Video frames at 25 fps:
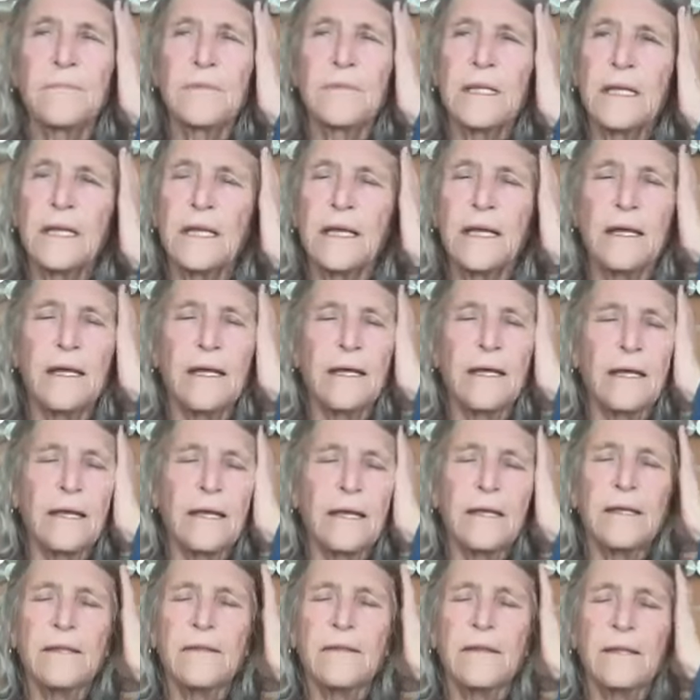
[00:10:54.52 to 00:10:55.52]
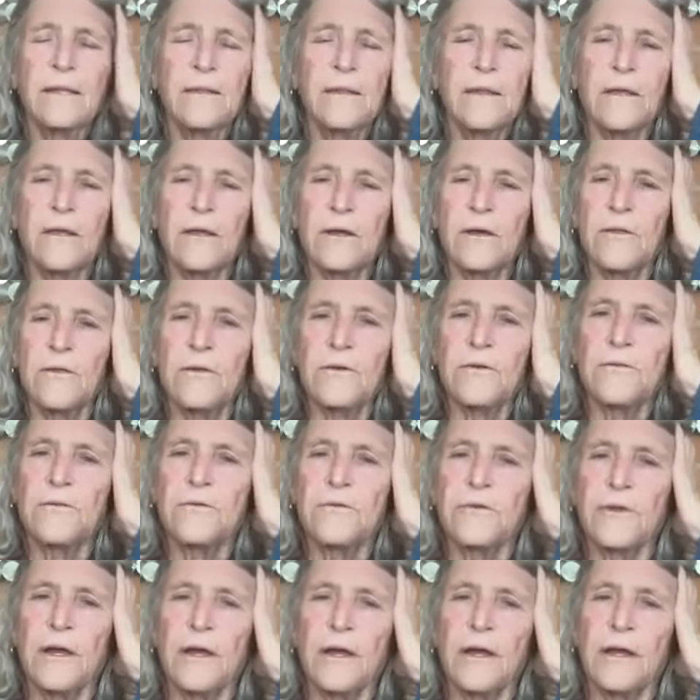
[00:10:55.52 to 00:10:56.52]
Okay, and then the other
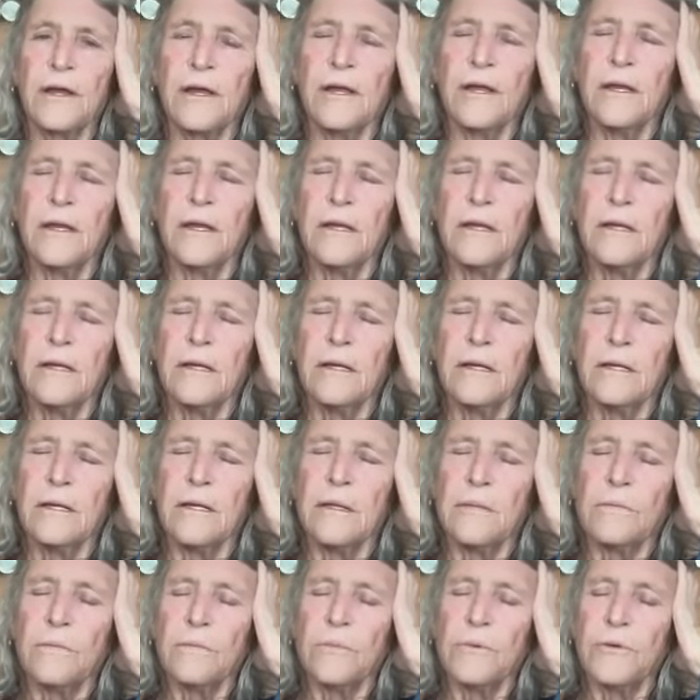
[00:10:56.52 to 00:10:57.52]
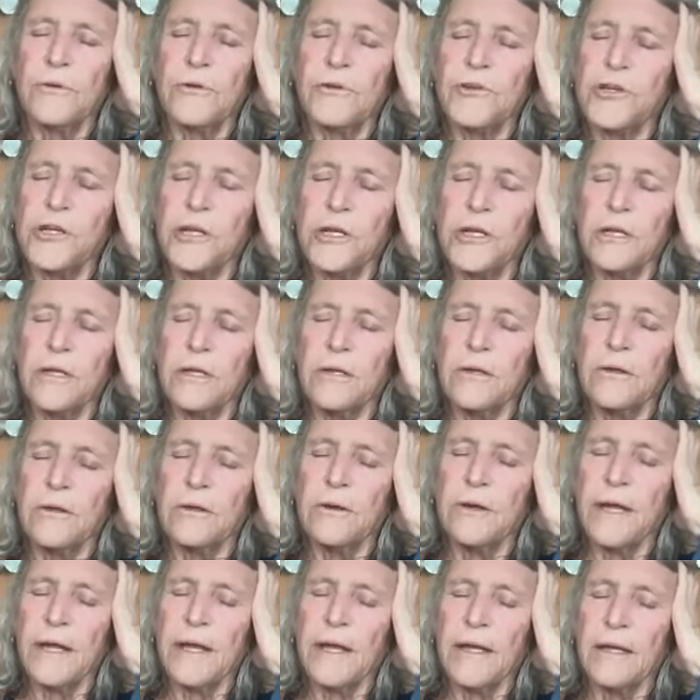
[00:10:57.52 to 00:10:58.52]
side, pushing
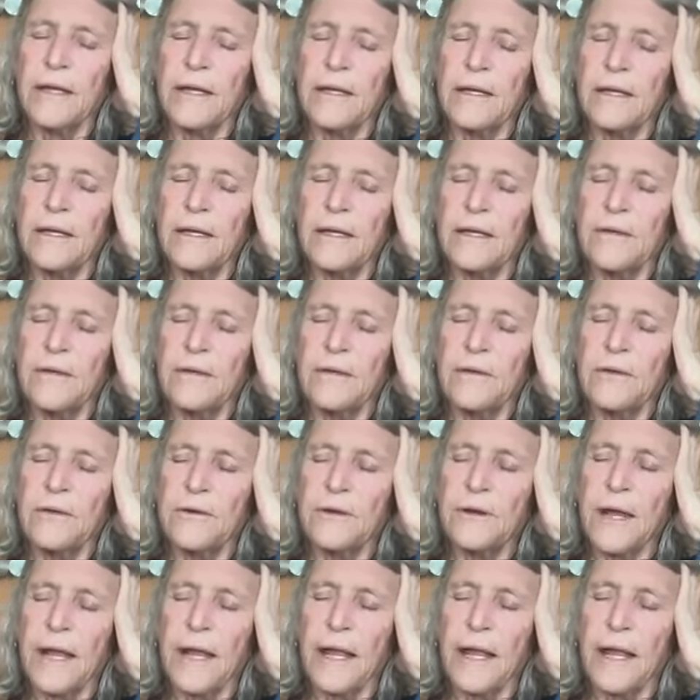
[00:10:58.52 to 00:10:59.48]
your head into your